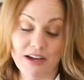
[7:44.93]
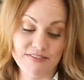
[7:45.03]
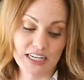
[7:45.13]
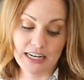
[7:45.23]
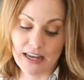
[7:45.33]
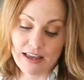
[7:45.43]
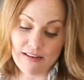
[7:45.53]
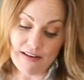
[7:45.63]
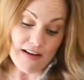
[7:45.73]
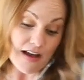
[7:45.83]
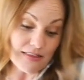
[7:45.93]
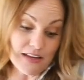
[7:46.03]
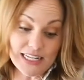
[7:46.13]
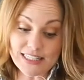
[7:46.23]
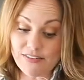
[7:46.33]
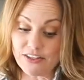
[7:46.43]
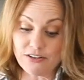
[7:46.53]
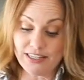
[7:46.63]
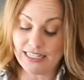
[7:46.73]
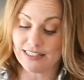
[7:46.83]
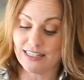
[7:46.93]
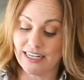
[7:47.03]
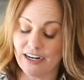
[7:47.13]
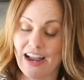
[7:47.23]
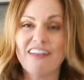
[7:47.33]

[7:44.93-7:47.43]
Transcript: I've done lots of other things in here.